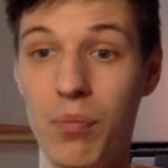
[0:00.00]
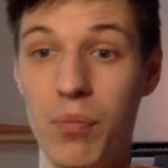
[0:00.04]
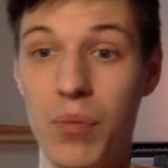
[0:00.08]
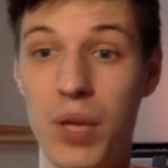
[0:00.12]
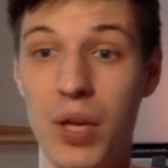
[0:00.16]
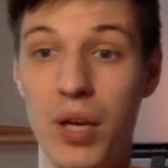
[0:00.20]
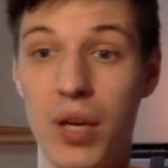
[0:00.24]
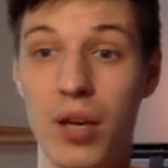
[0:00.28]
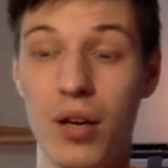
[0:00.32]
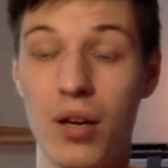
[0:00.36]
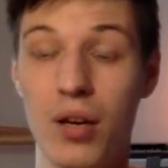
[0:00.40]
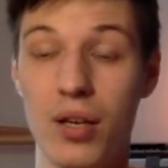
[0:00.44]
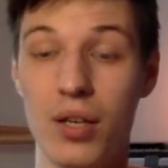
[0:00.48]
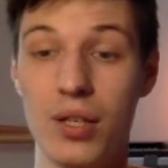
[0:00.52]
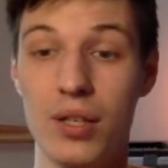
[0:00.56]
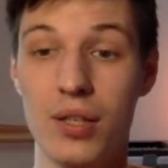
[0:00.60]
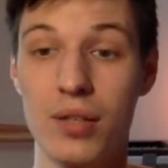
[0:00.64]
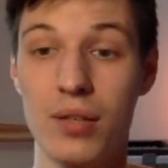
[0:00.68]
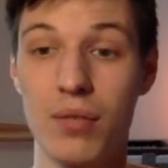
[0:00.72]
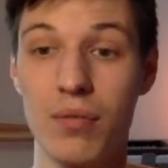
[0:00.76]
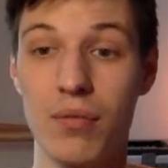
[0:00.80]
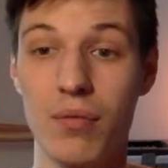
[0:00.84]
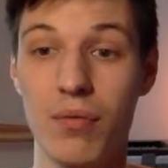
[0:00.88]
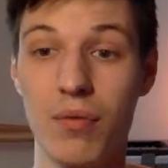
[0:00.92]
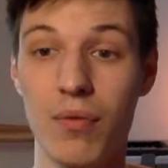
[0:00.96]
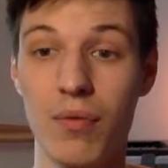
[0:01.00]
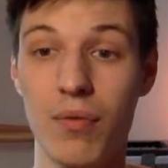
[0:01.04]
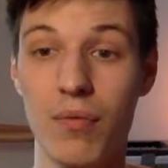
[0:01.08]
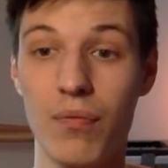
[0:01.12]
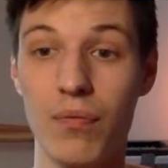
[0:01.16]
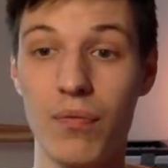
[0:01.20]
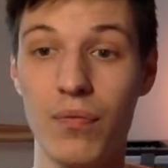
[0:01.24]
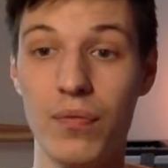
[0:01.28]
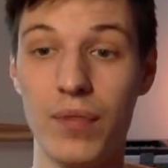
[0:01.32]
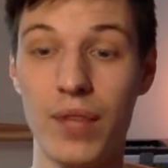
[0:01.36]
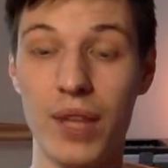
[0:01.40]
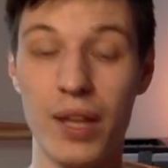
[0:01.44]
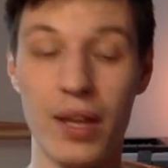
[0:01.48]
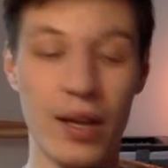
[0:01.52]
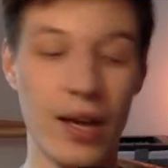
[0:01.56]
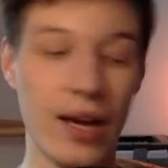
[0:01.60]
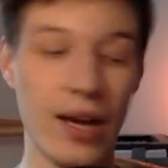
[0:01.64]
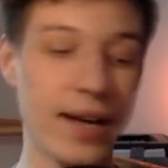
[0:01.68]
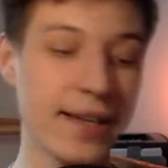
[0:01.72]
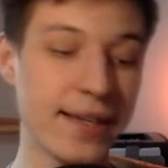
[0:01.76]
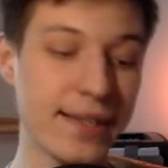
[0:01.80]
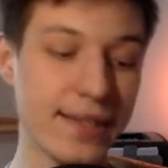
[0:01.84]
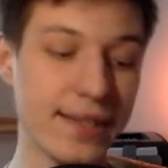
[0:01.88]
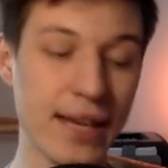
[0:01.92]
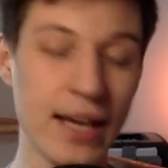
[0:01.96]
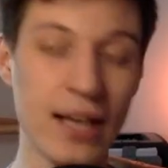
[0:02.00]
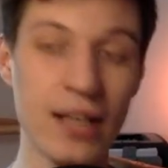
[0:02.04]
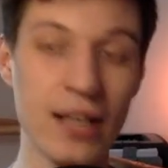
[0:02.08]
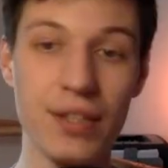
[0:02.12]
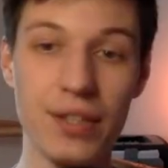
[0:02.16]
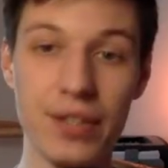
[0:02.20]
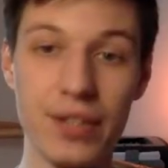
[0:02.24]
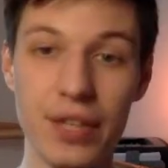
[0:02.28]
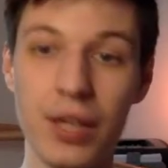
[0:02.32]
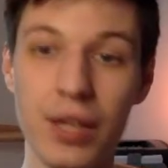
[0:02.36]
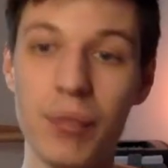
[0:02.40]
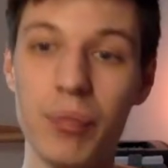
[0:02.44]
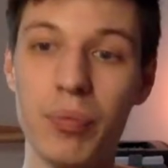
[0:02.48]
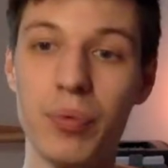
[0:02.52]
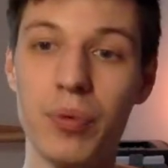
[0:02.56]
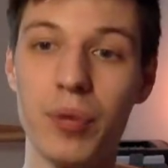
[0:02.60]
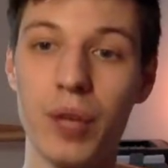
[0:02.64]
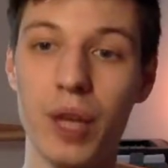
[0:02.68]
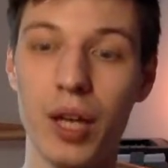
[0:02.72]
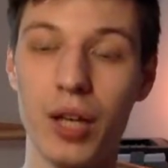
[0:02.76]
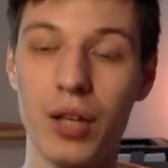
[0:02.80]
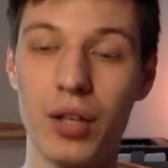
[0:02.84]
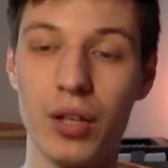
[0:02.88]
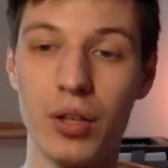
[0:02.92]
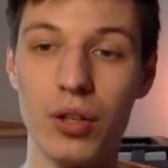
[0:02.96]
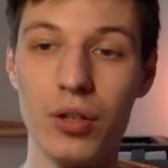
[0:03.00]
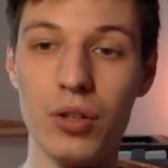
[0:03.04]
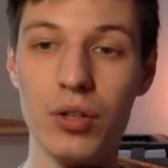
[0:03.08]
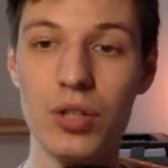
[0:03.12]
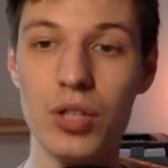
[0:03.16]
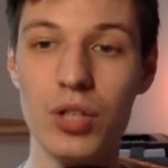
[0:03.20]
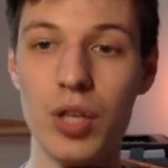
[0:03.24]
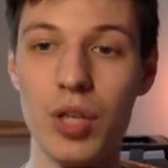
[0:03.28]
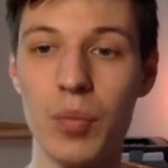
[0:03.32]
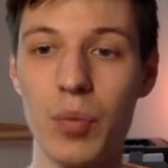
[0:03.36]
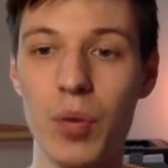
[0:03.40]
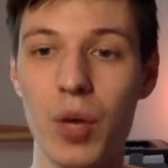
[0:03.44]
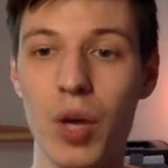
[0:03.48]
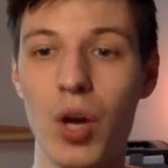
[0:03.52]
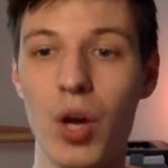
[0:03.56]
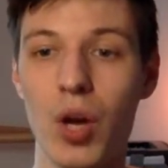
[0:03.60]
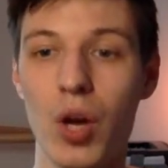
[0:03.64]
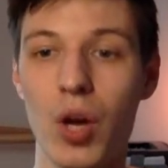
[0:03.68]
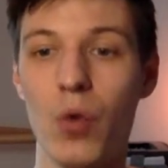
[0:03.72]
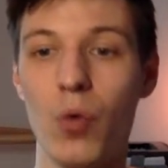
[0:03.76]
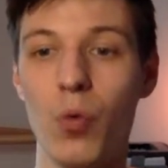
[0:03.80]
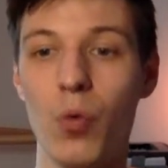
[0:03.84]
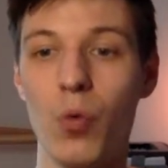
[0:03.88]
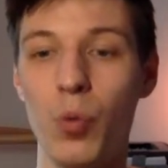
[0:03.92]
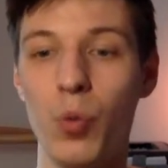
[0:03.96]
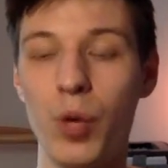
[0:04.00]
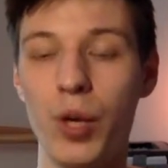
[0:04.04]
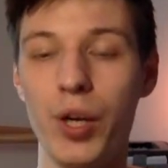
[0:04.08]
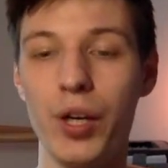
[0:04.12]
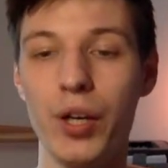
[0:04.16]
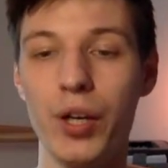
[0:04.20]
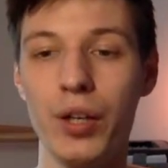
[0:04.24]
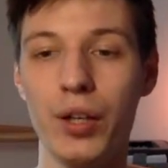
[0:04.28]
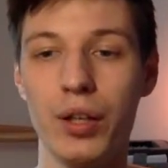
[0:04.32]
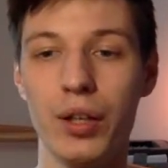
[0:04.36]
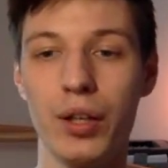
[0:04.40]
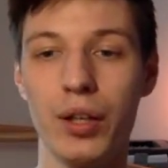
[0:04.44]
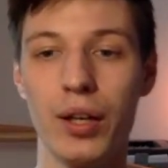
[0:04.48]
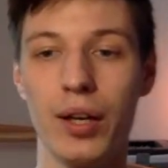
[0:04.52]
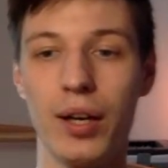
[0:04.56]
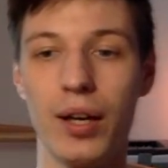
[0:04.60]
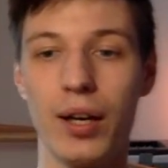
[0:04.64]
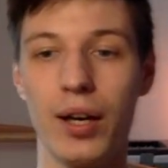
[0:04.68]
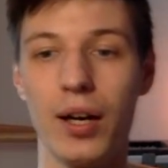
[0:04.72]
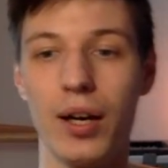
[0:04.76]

because the exact tip and good tip will